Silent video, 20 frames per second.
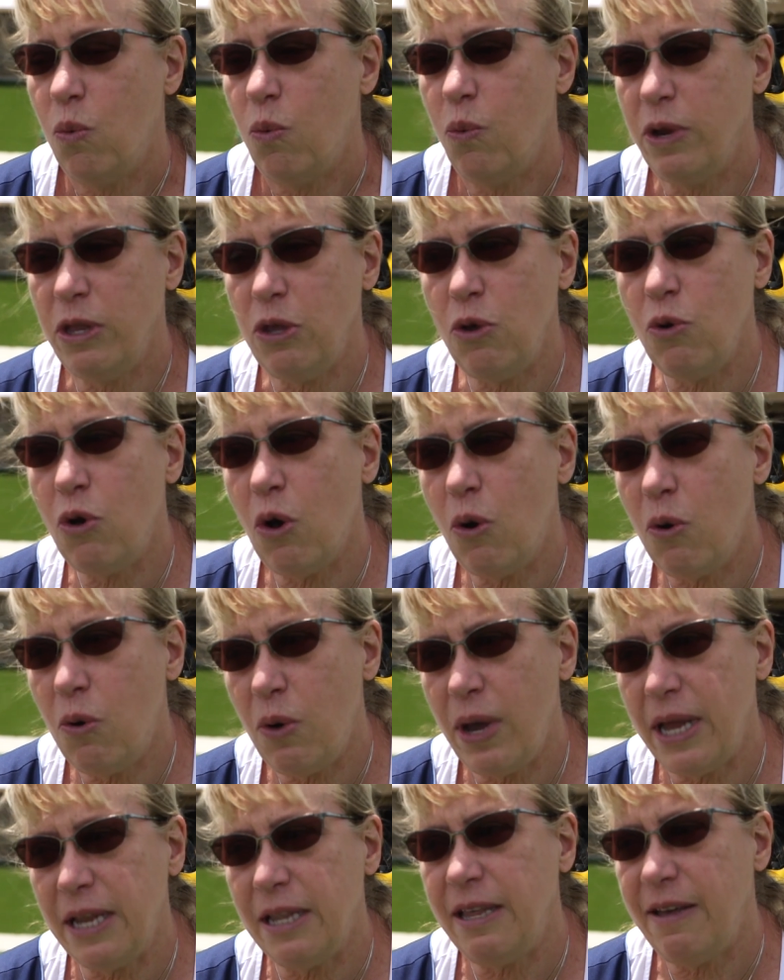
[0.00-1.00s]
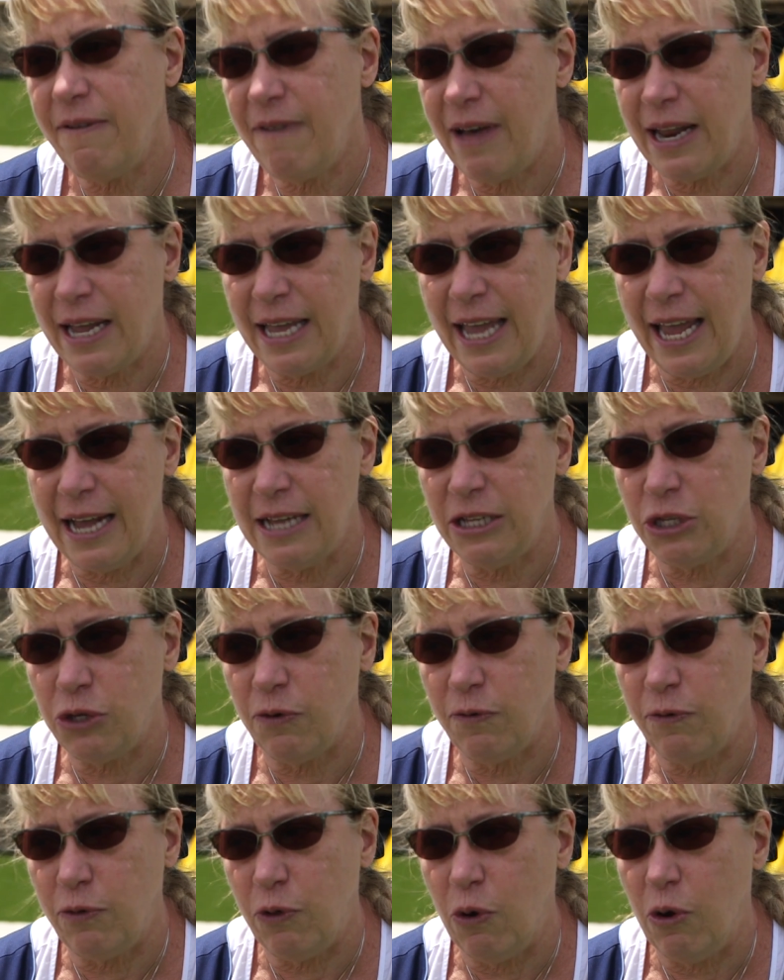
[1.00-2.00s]
When you go and live on a
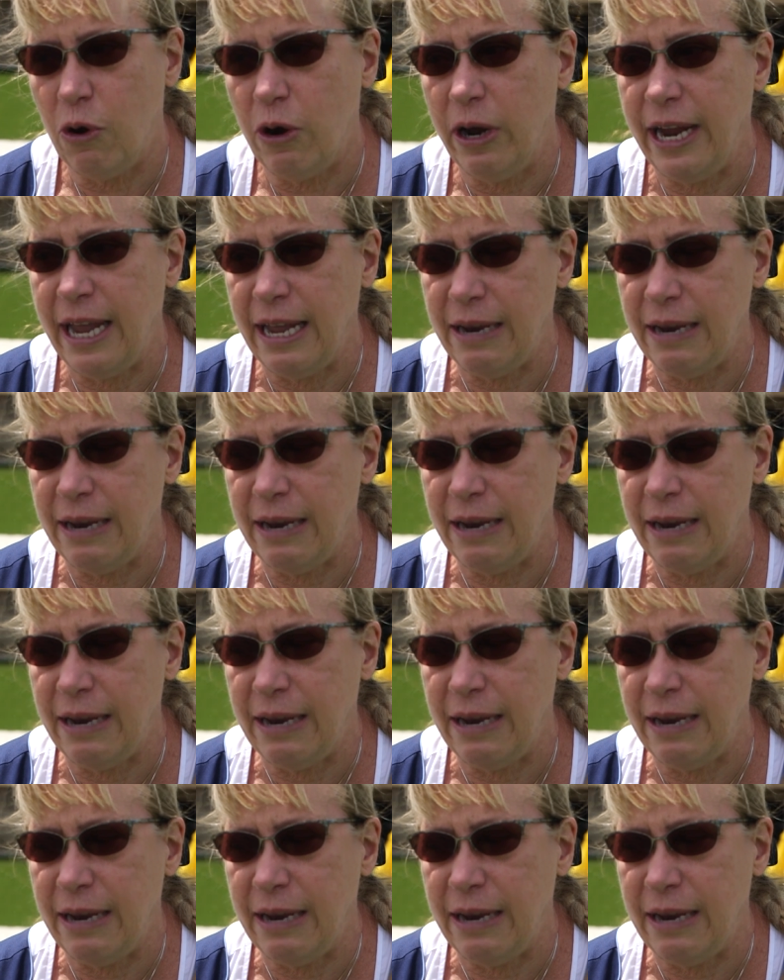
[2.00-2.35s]
cancer floor